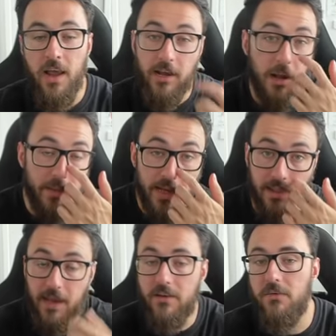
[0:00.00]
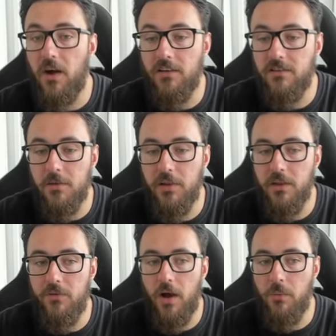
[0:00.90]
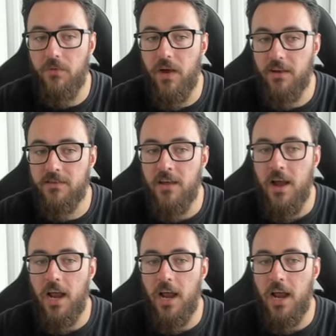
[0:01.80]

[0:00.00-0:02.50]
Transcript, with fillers: And coming in late to fights is completely fine with Vex.